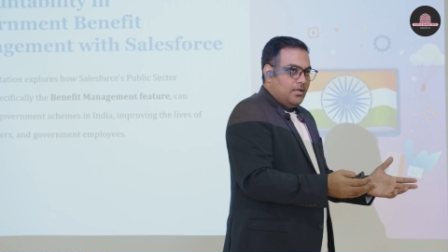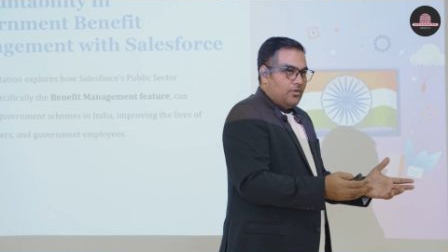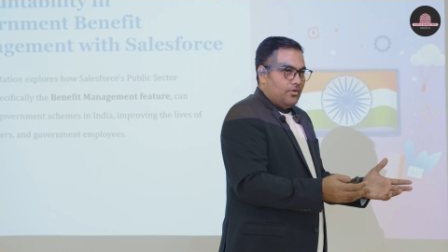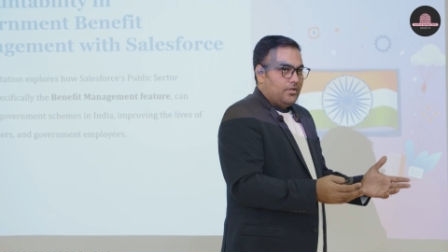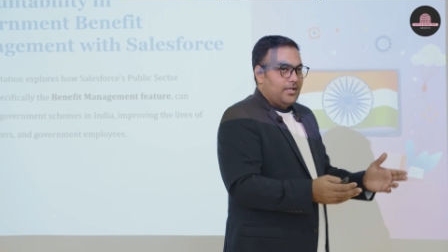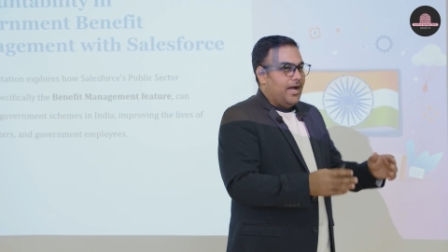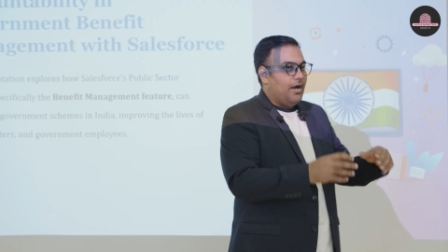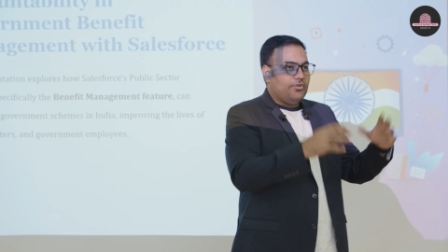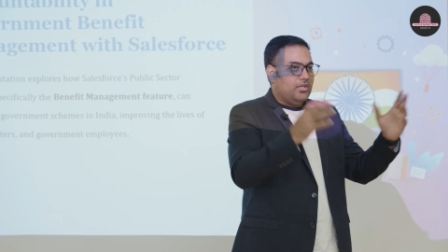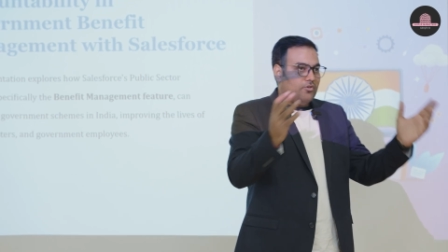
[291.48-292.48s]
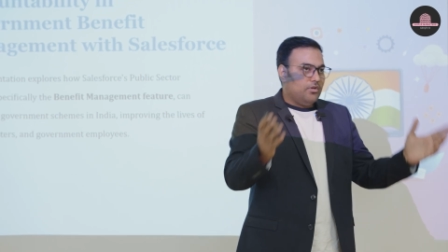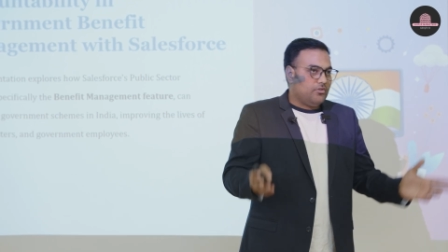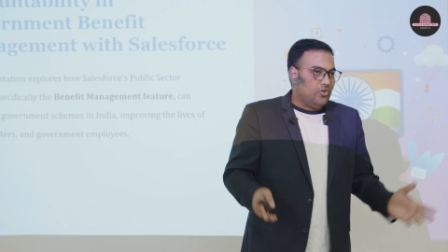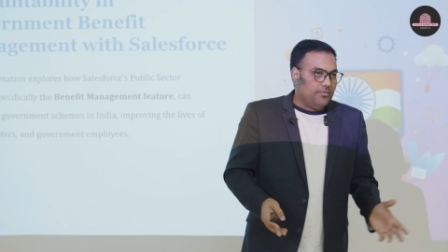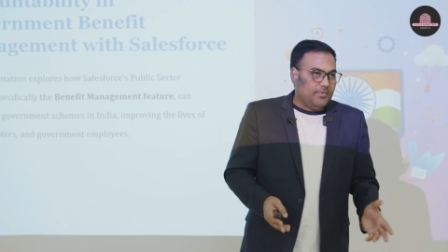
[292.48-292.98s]
how the
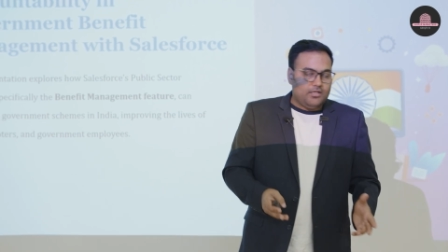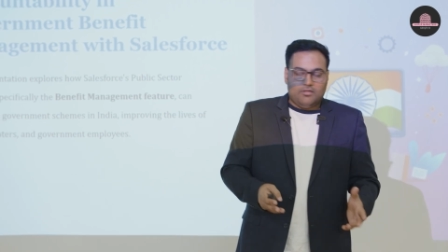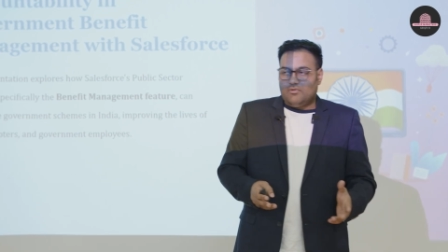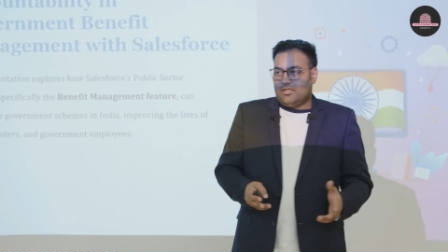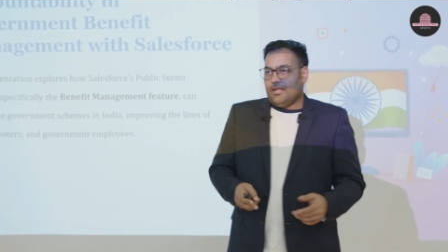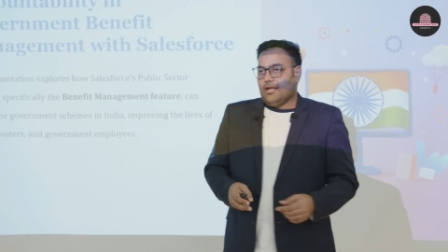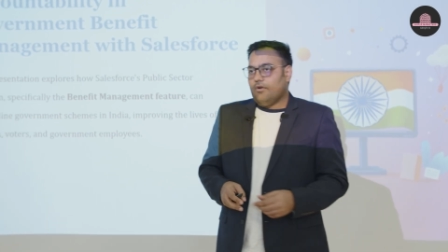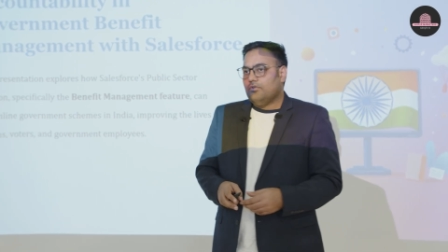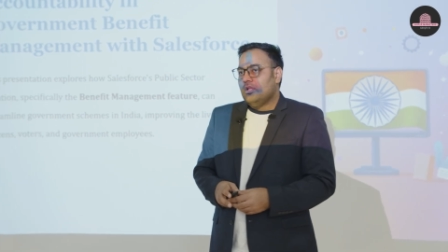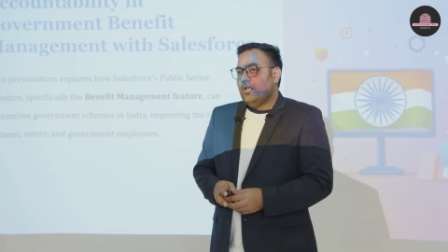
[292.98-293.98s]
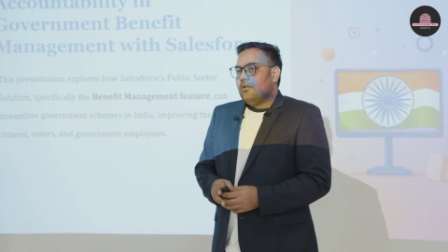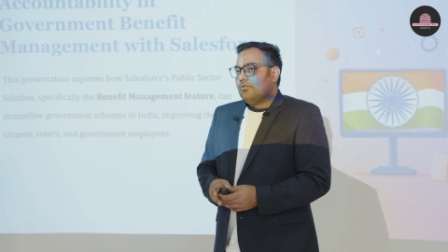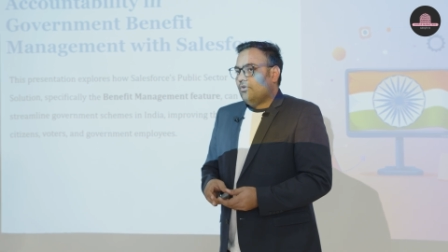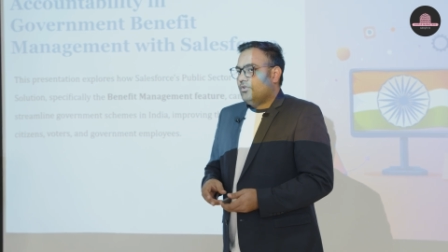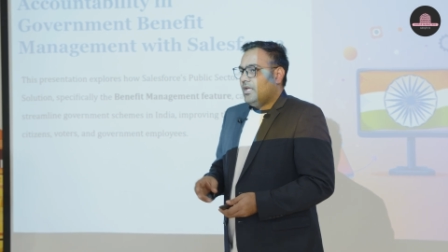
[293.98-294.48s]
US government is working out.
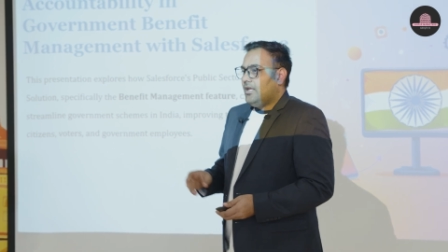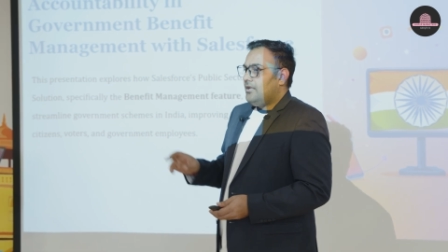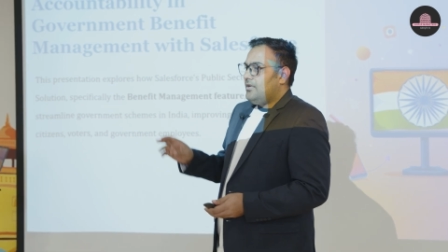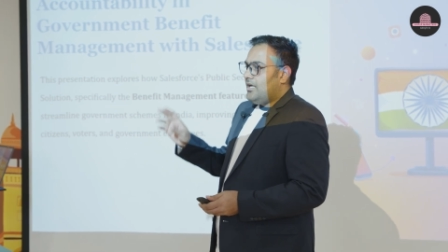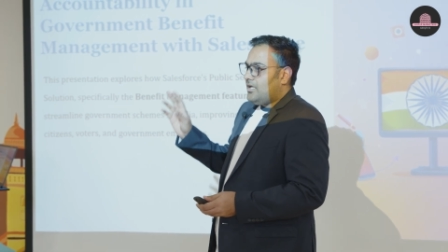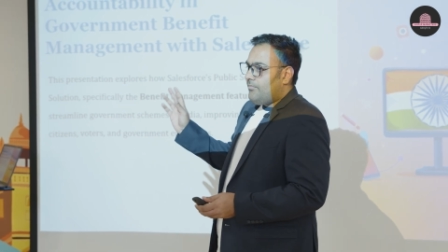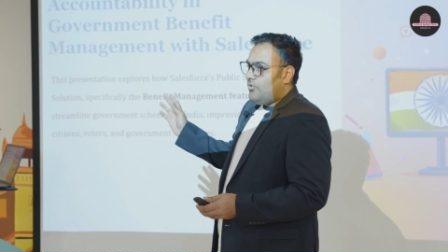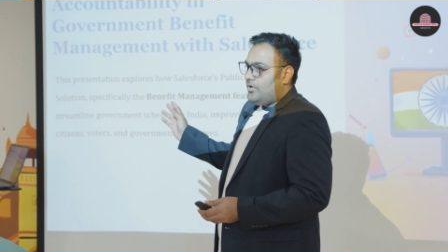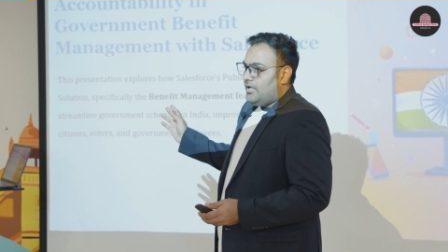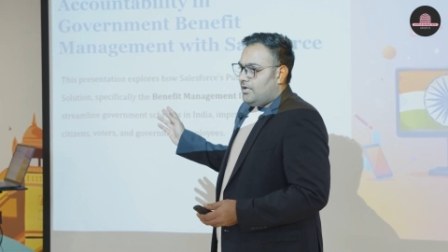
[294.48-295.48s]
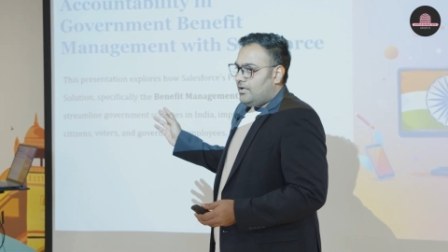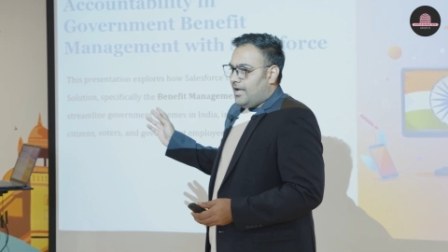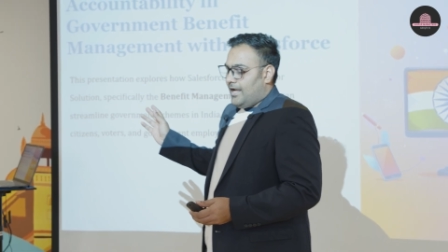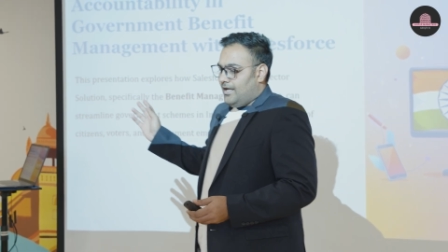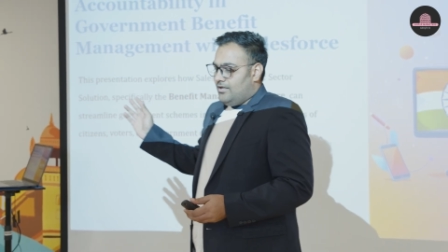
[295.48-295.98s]
So the data model
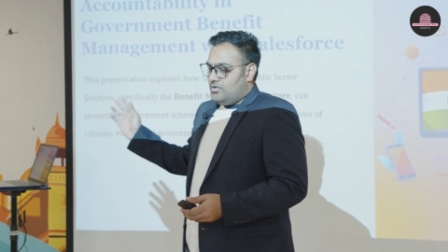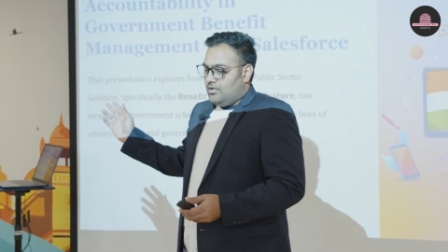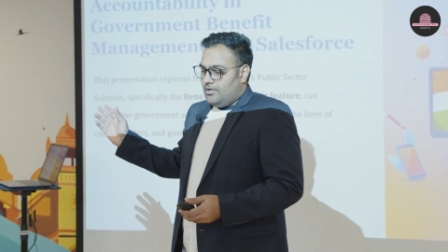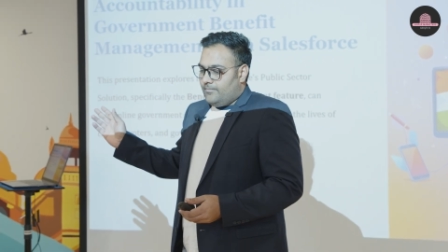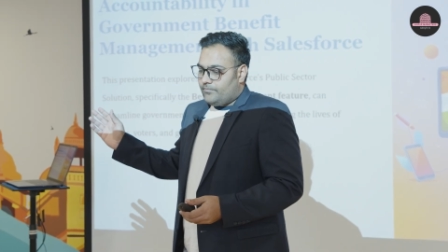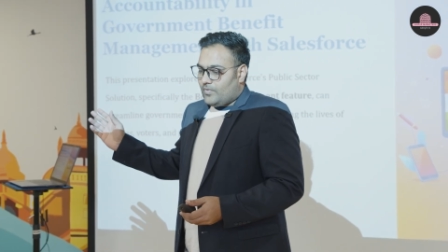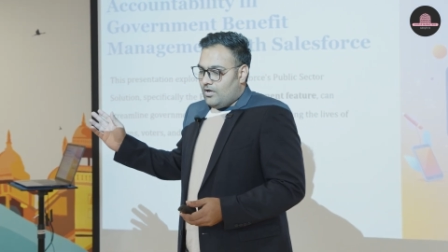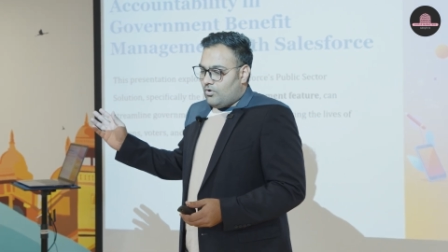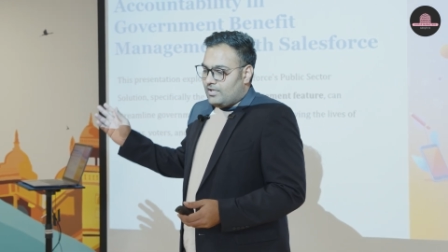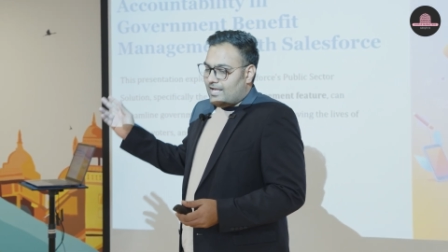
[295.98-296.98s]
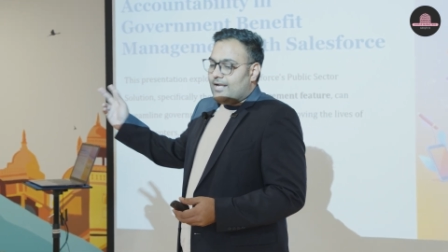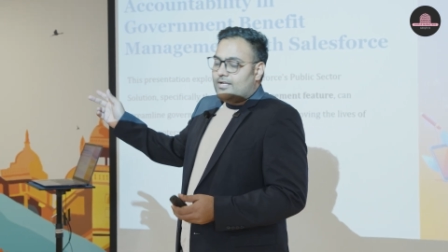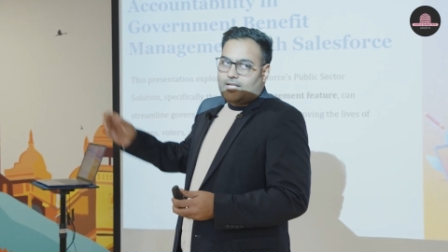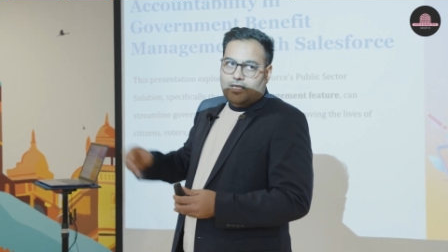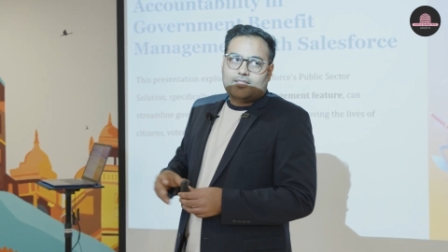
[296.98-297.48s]
and all the
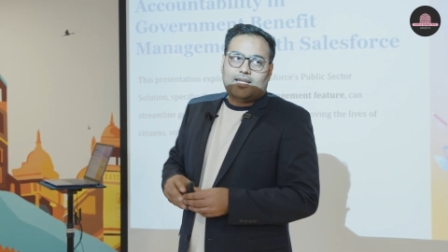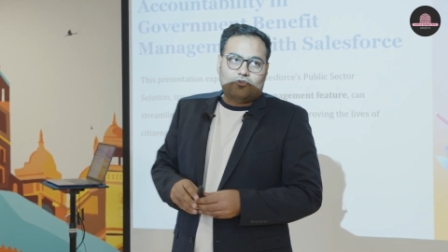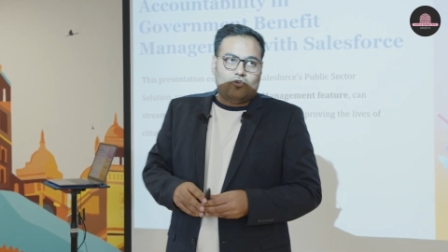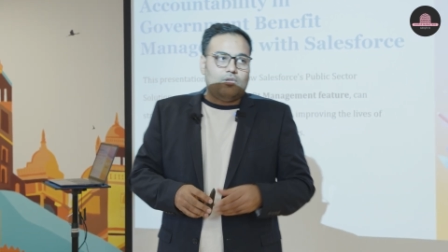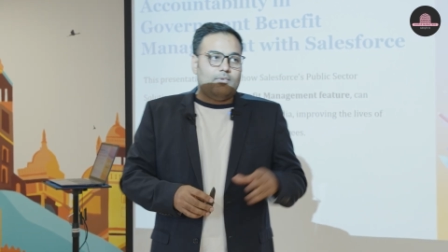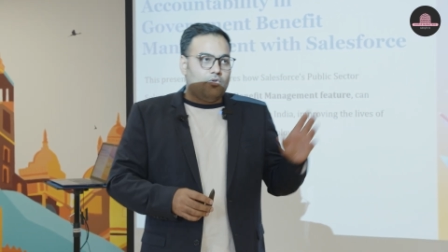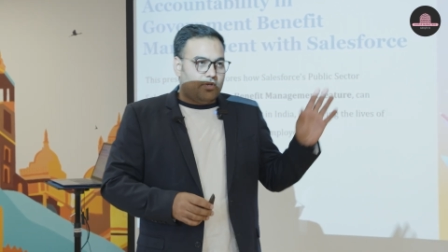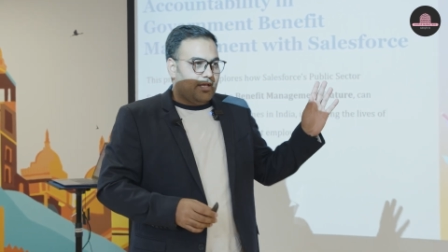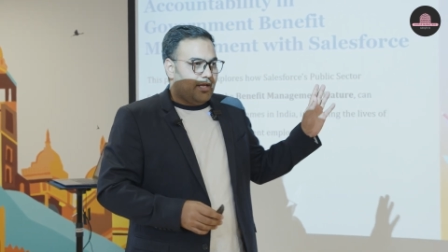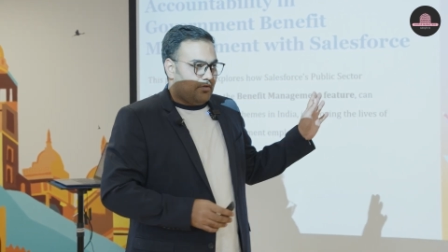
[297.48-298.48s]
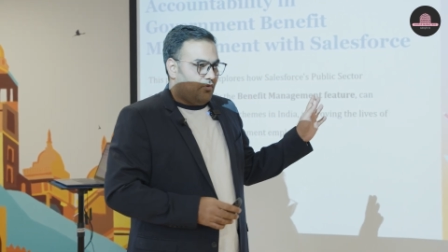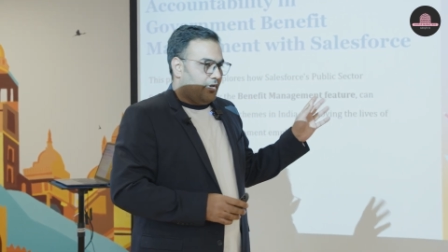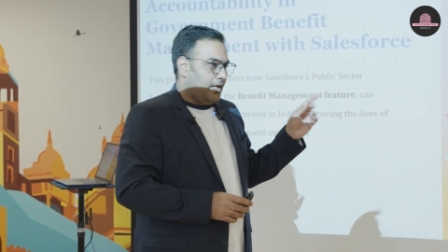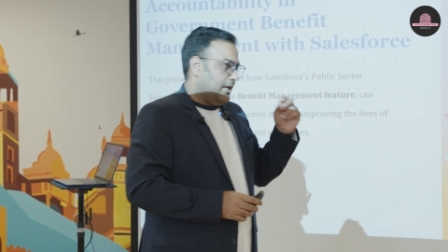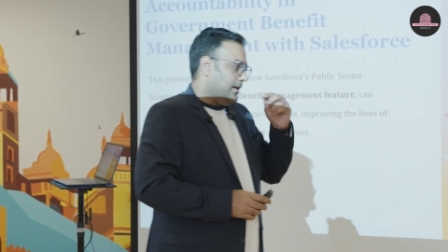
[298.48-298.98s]
entities that you will be looking at
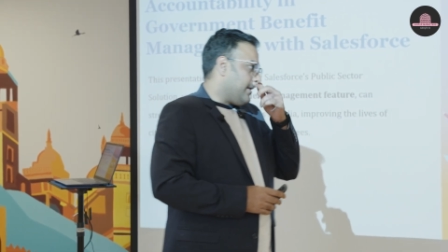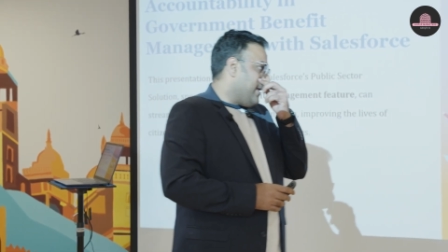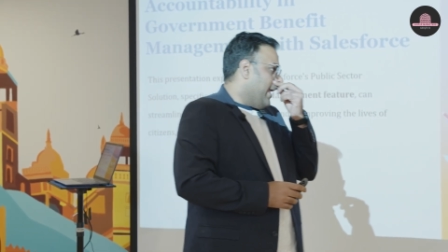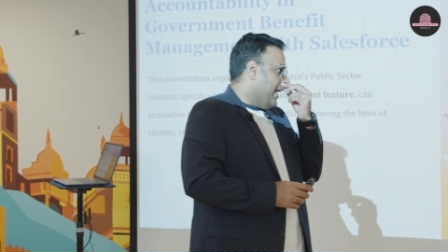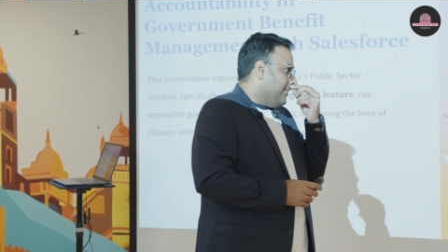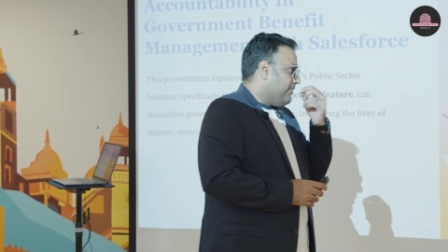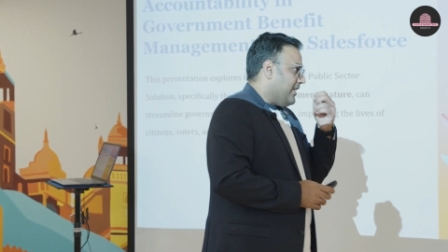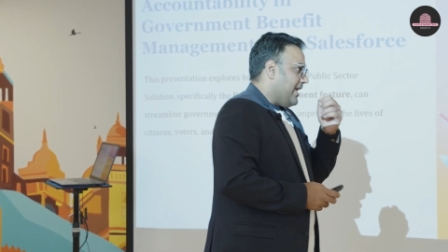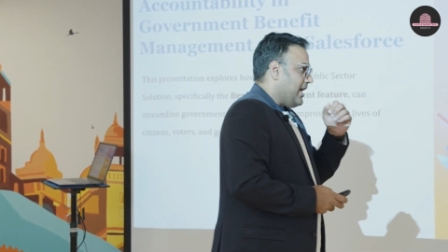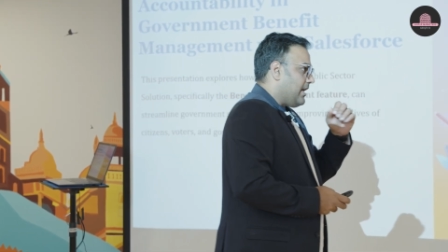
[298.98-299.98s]
over here, they